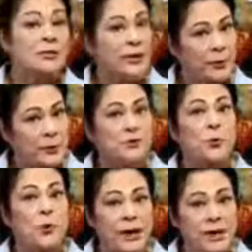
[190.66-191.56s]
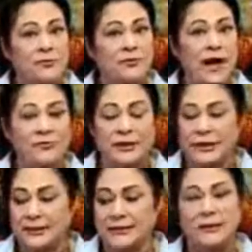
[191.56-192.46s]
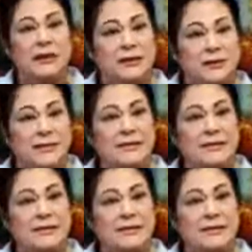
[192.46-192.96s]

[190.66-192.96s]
There was a way of having it. The